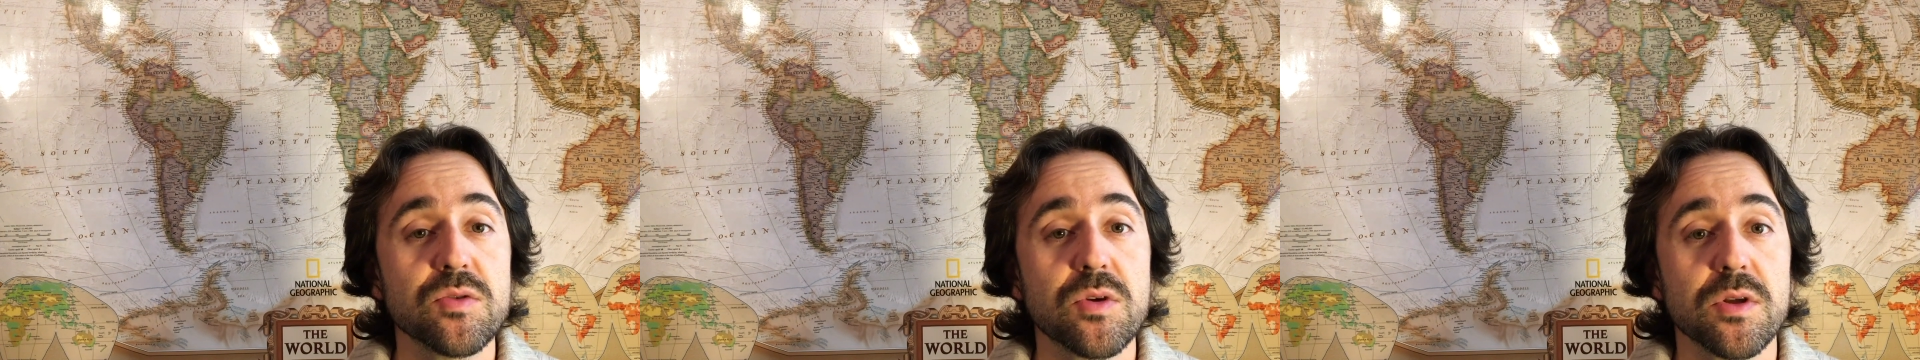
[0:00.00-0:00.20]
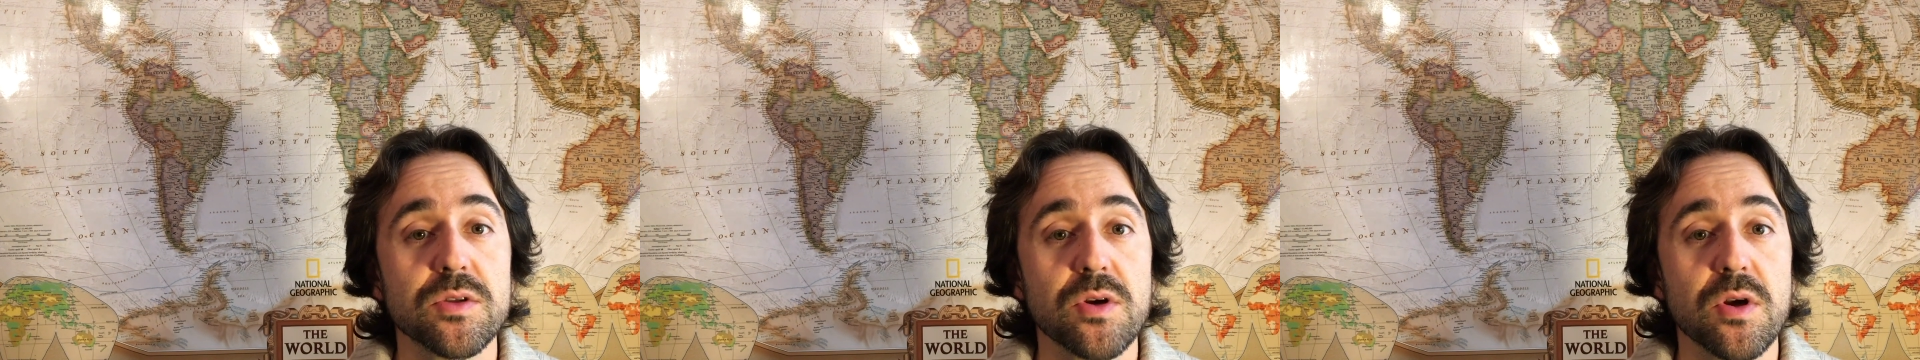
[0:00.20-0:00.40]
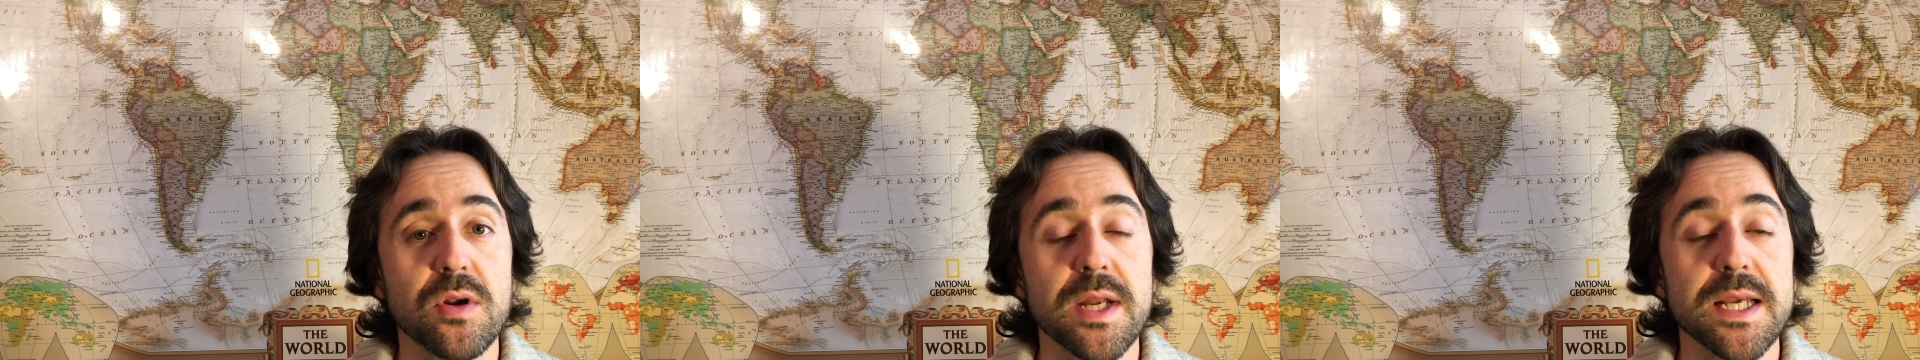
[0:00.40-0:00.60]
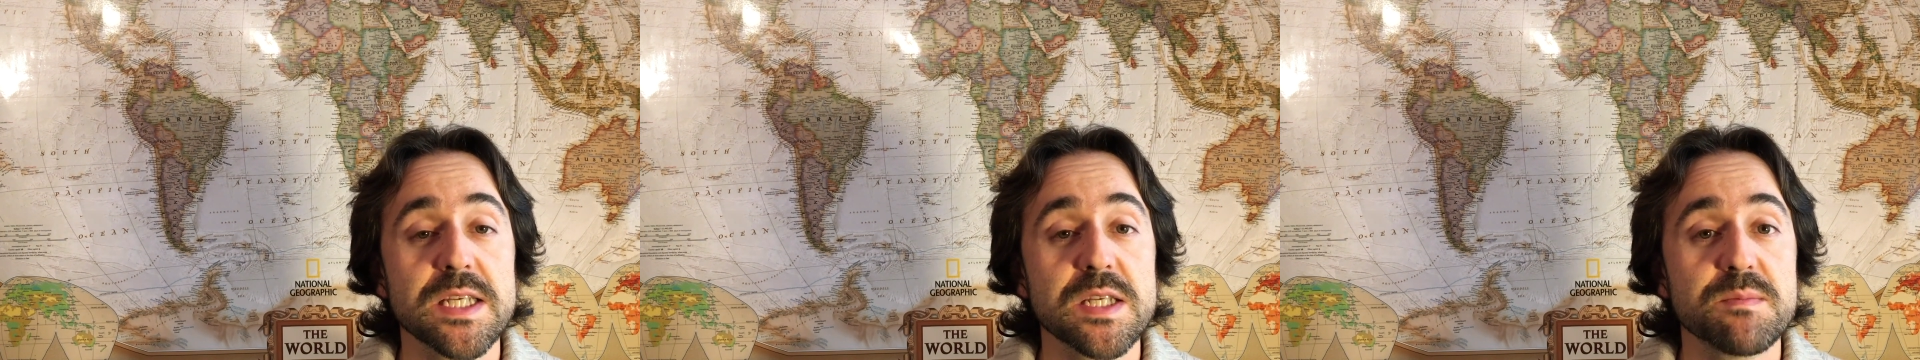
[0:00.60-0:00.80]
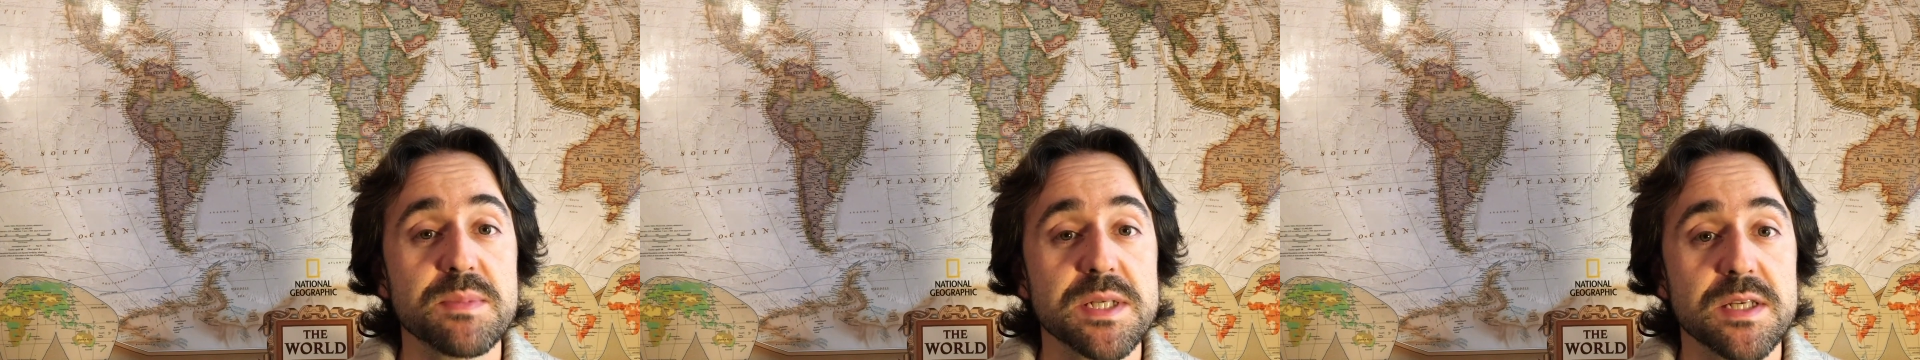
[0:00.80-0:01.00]
to control
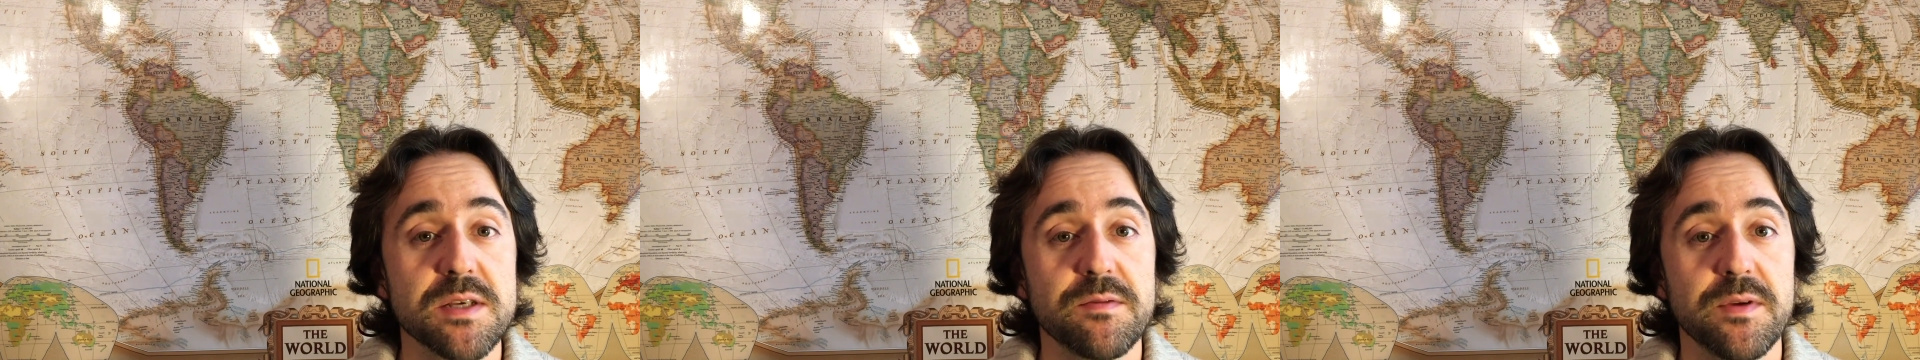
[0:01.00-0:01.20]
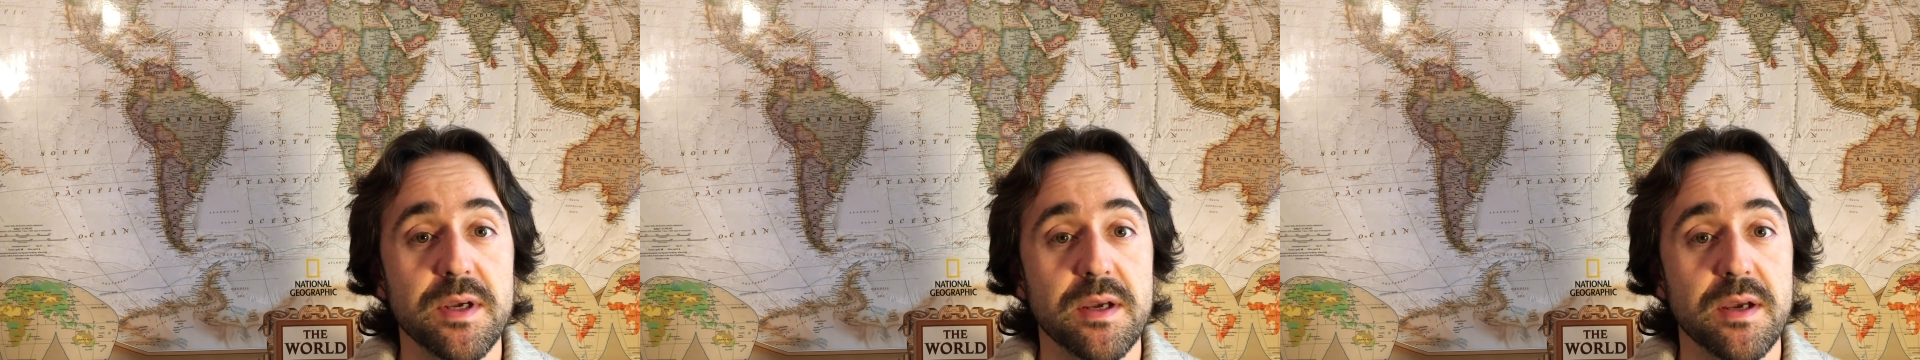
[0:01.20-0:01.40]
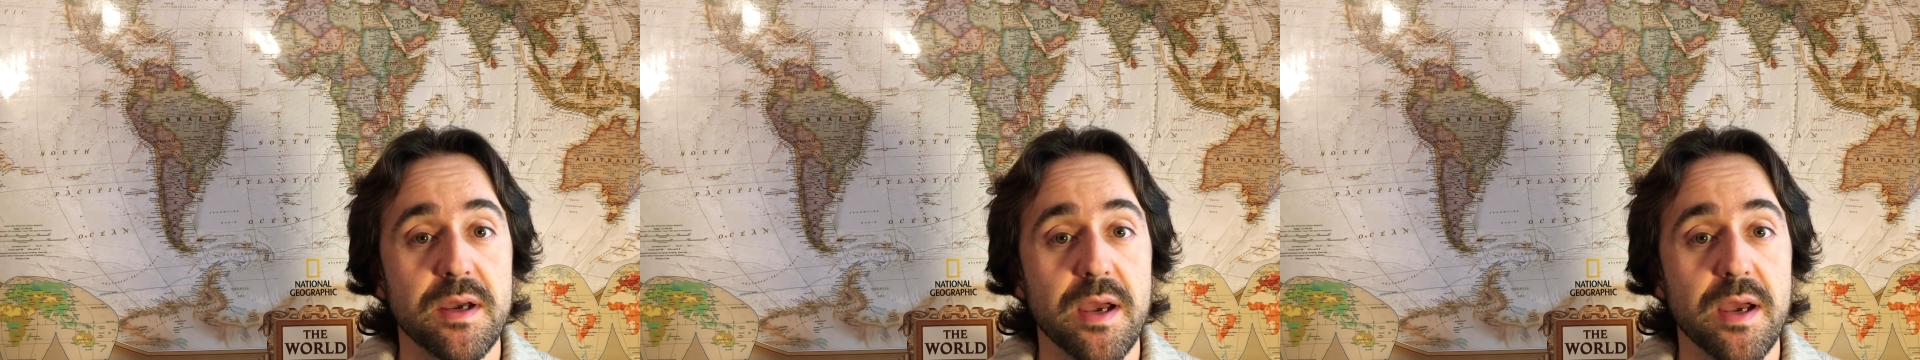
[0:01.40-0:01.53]
specific